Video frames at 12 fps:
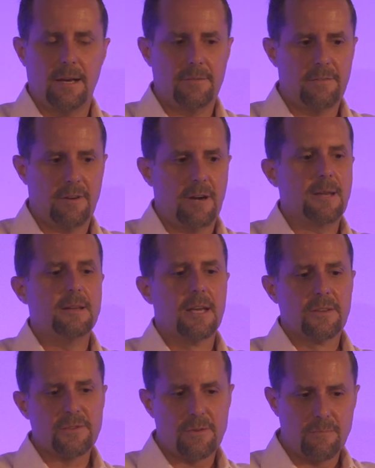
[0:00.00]
the very
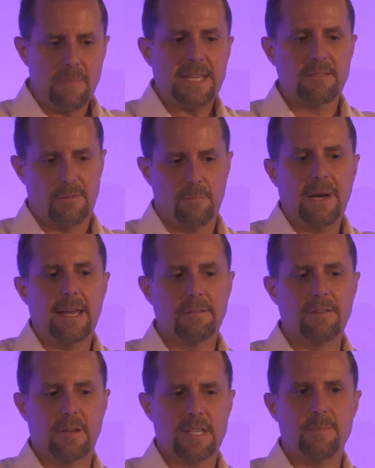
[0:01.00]
sort of bitter and
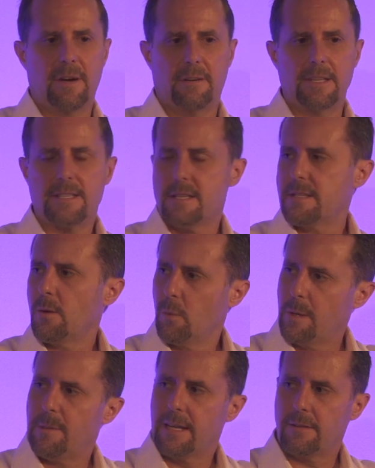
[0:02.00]
painful experiences that
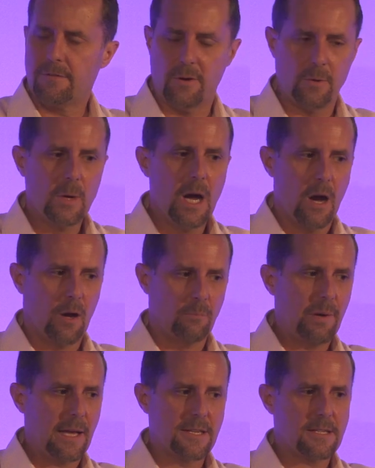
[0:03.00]
we've been through
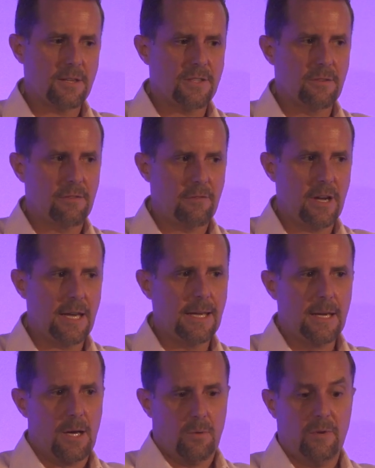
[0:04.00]
on PlayStation 3.
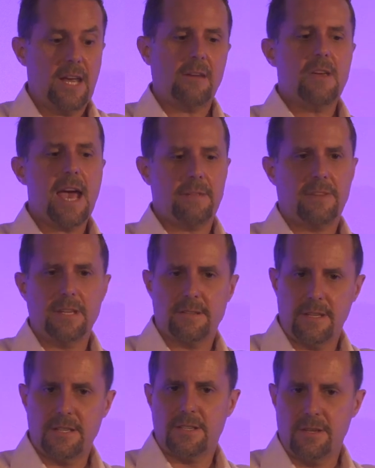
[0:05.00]
Well, now you had
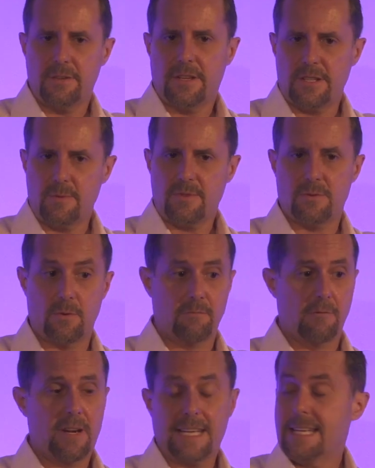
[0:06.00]
these two things that were sort
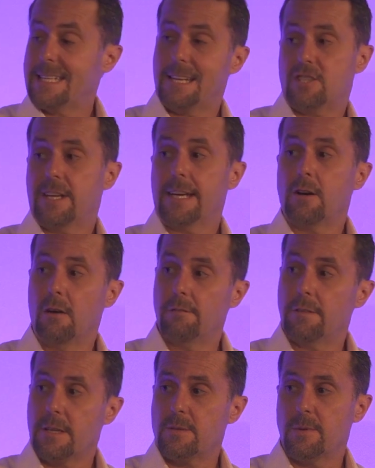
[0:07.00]
of running essentially in
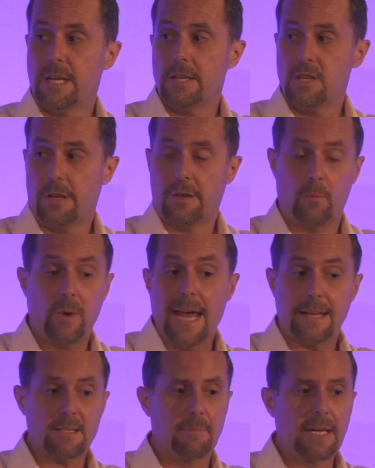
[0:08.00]
conflict with each other, and we
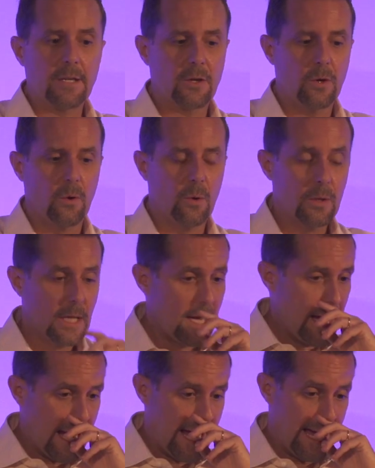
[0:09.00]
had to make a call.
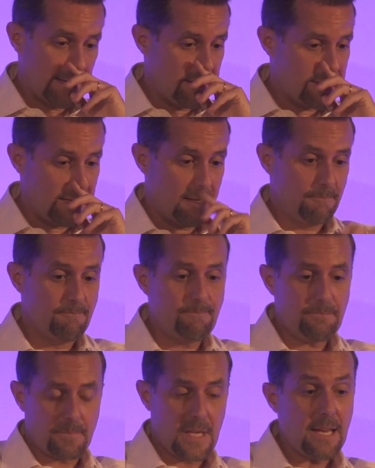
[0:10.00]
And
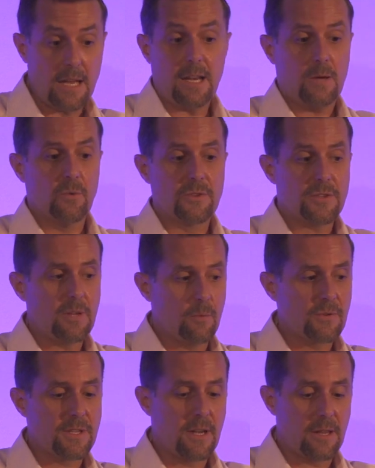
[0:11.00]
and it
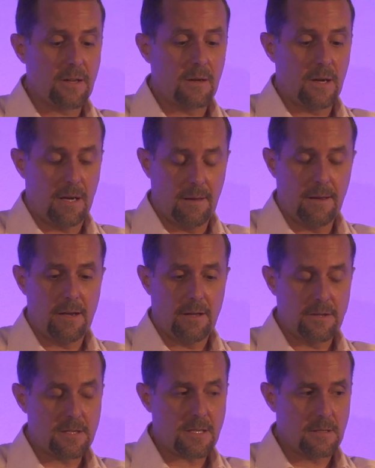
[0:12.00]
was
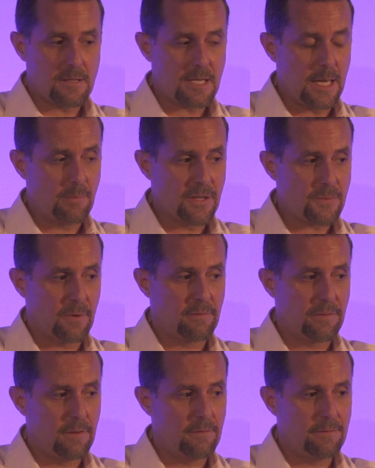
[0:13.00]
another sleepless one
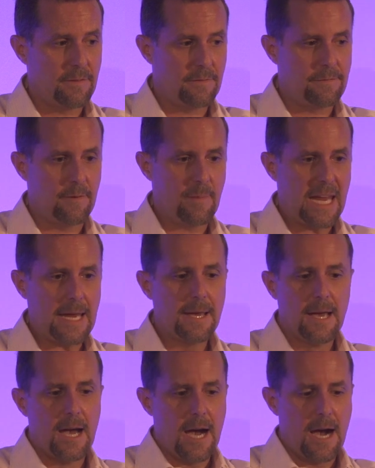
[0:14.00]
for me.
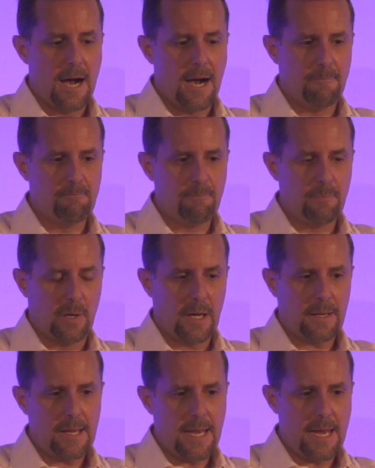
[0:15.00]

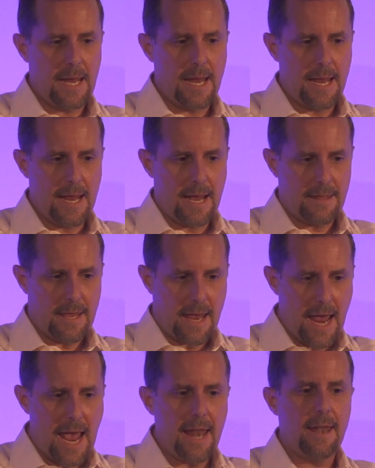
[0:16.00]
But at
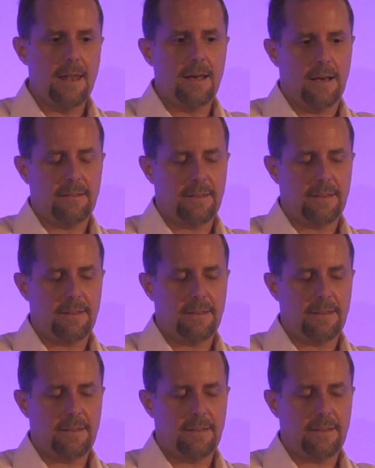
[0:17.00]
the end, I